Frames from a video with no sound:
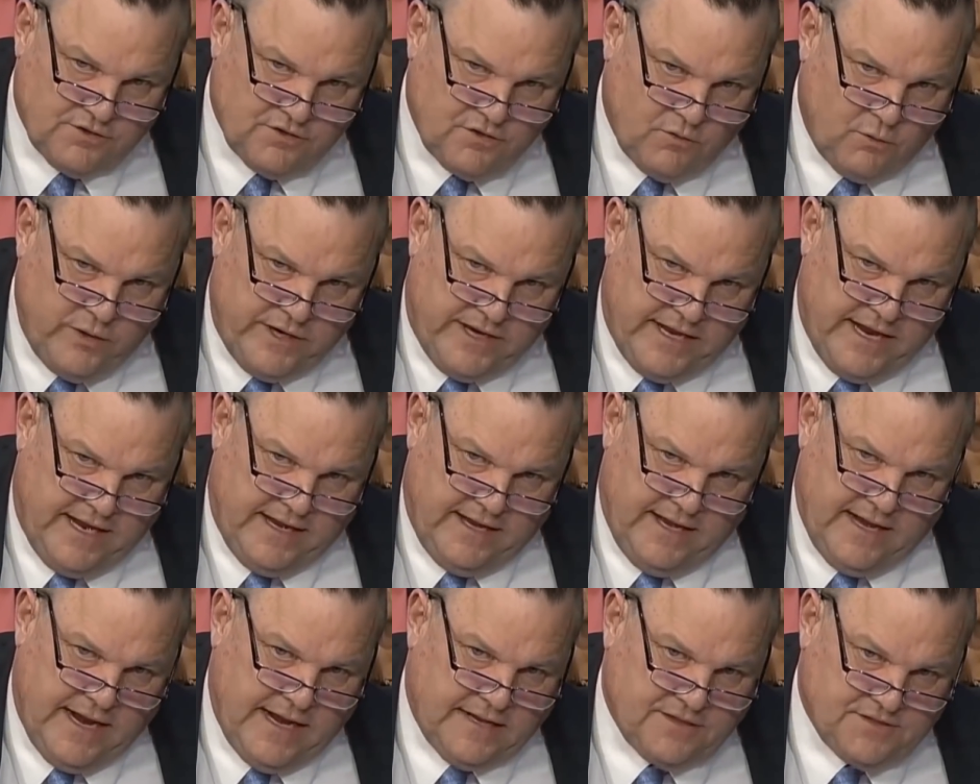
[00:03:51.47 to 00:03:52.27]
Swing it
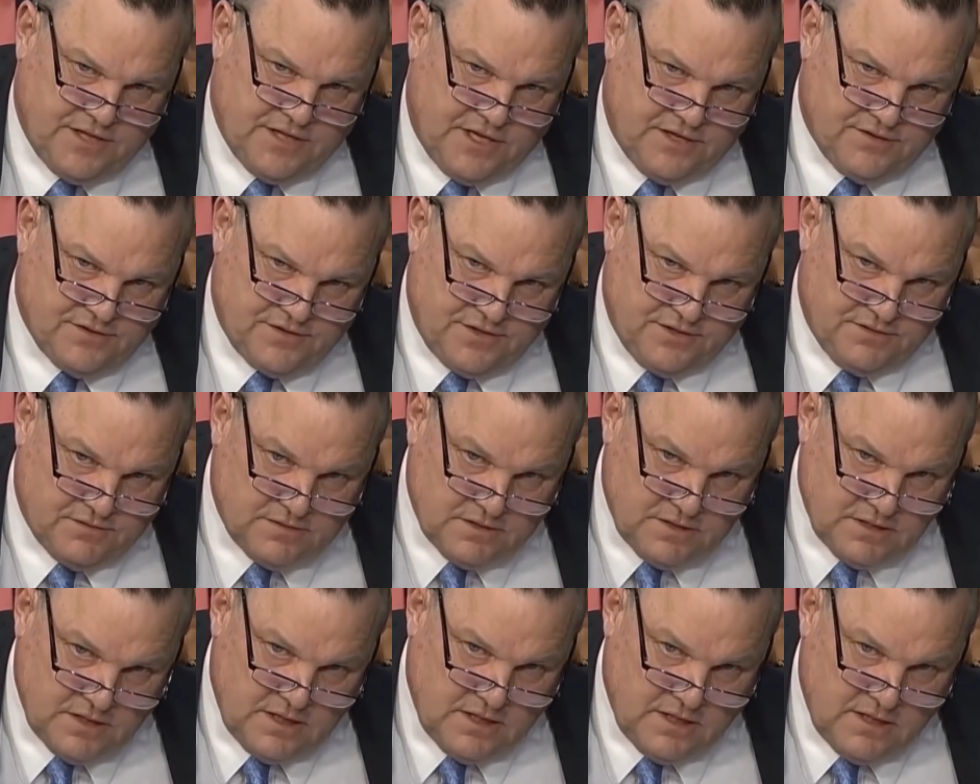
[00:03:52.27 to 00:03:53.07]
out like this.
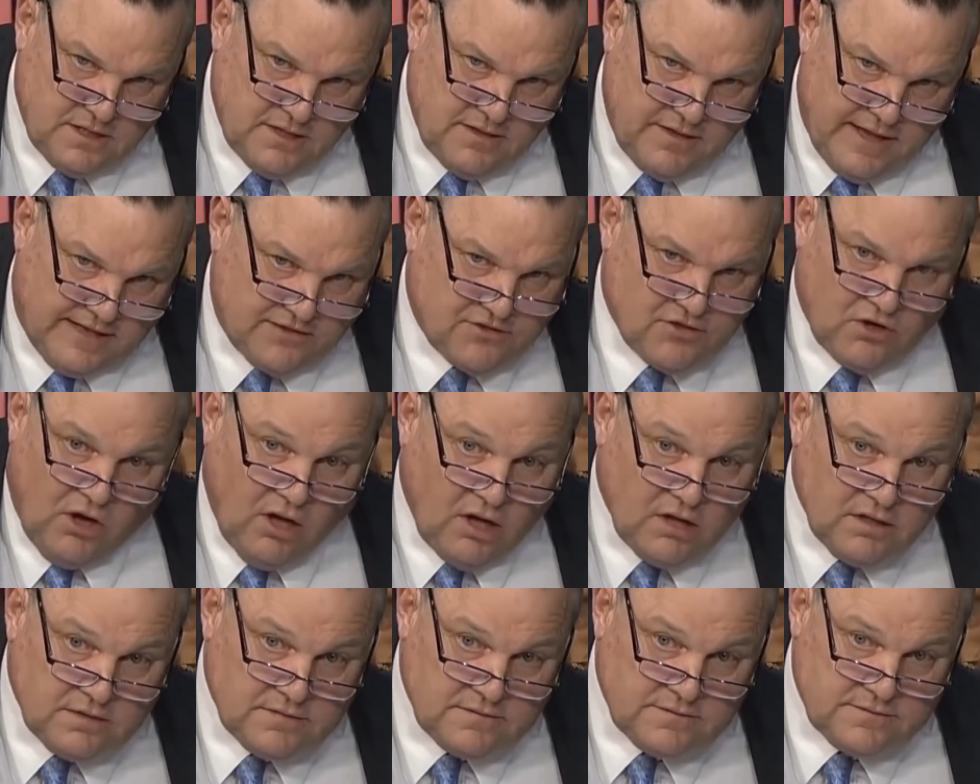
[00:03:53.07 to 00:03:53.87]
You think it's
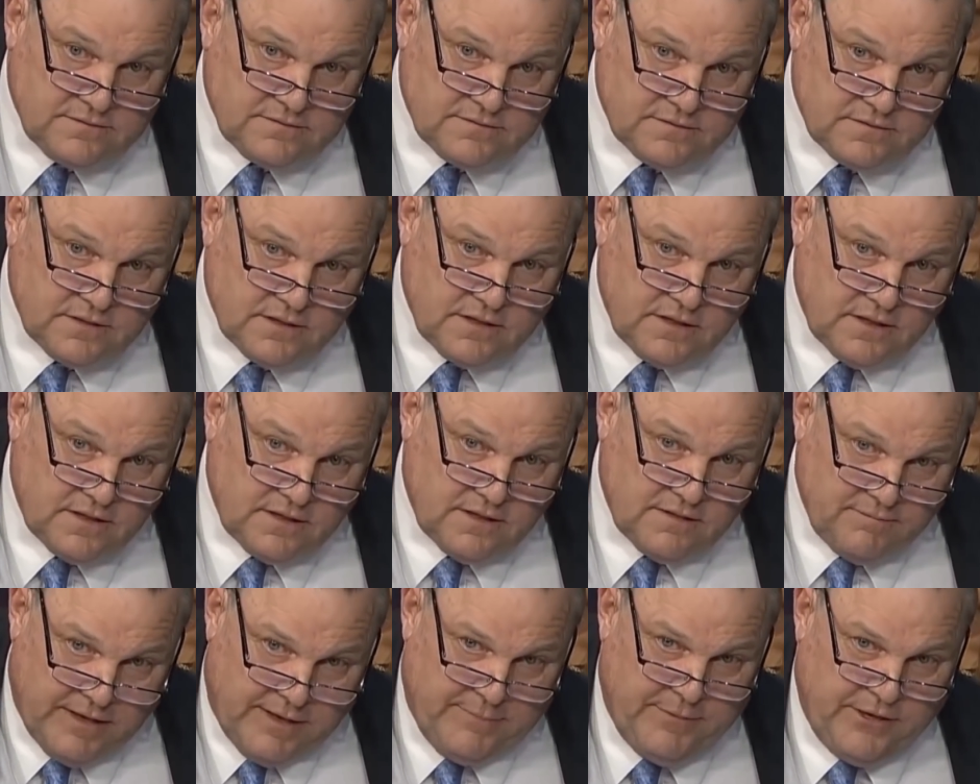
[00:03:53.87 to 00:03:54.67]
hard?
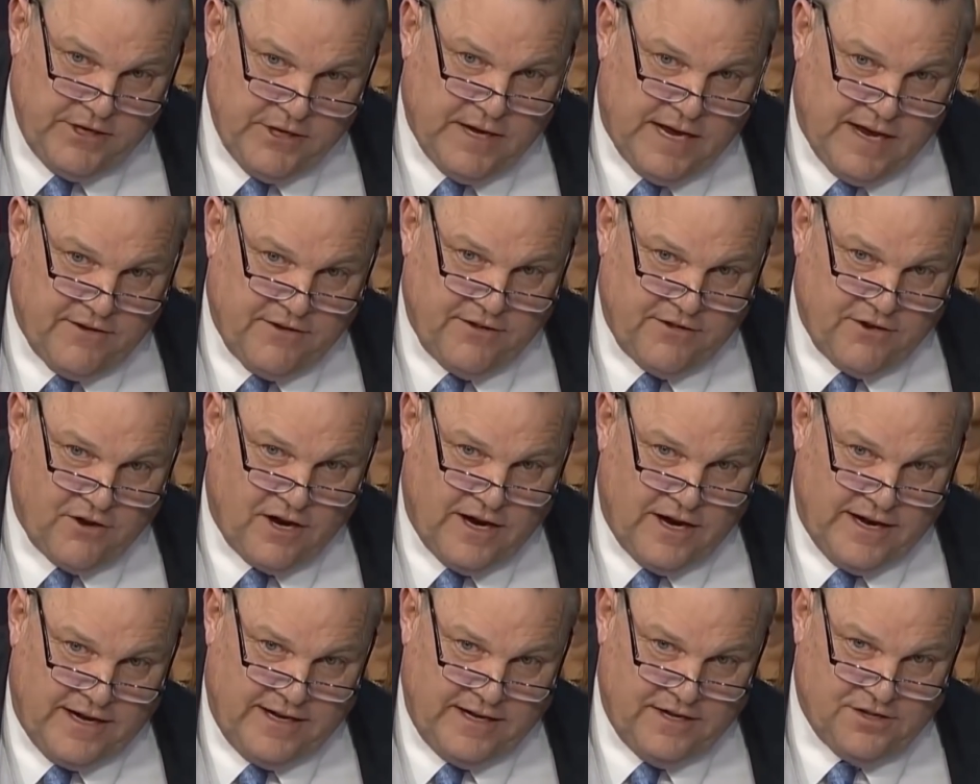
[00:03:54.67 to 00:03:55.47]
Believe me, I could hold
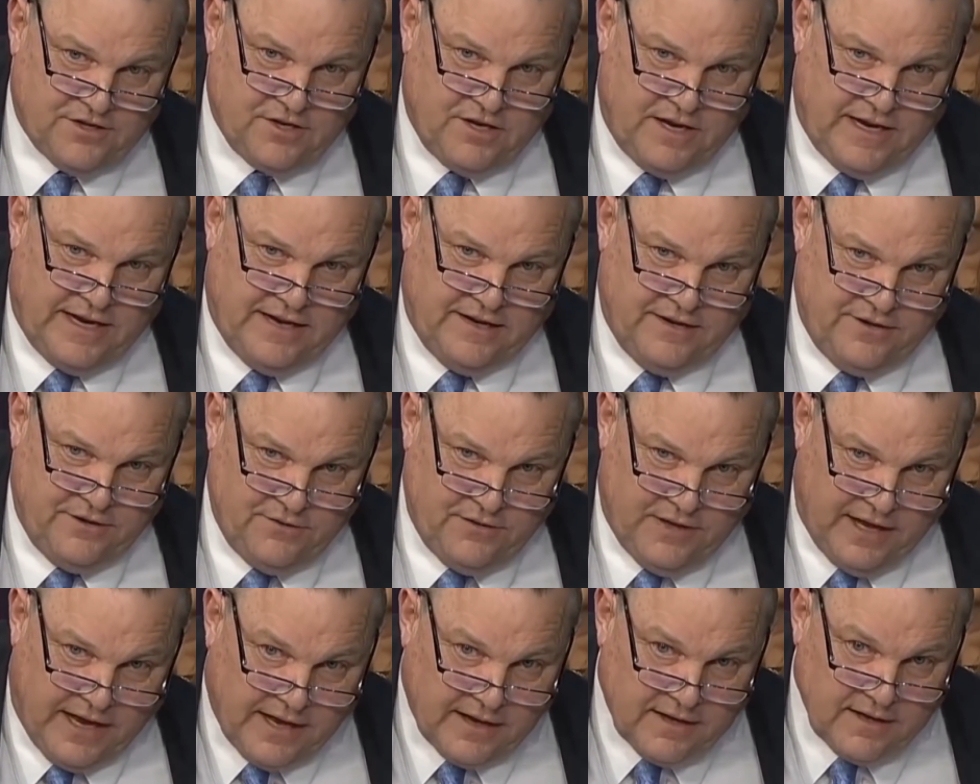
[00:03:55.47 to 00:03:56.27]
a hand in the air all
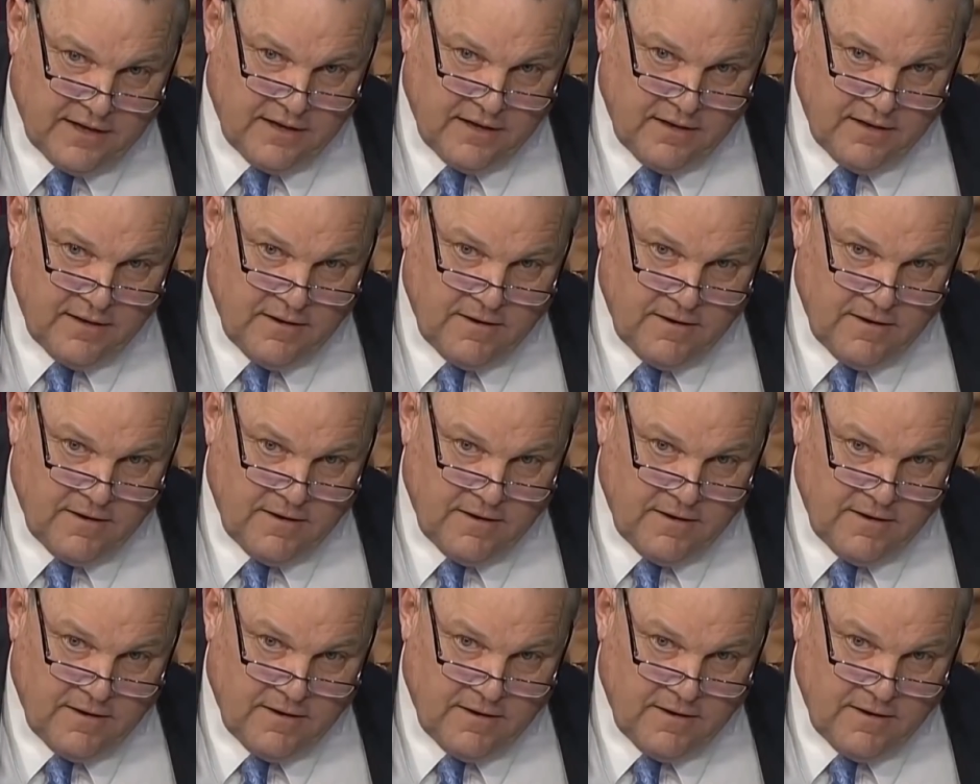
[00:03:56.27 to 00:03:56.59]
day.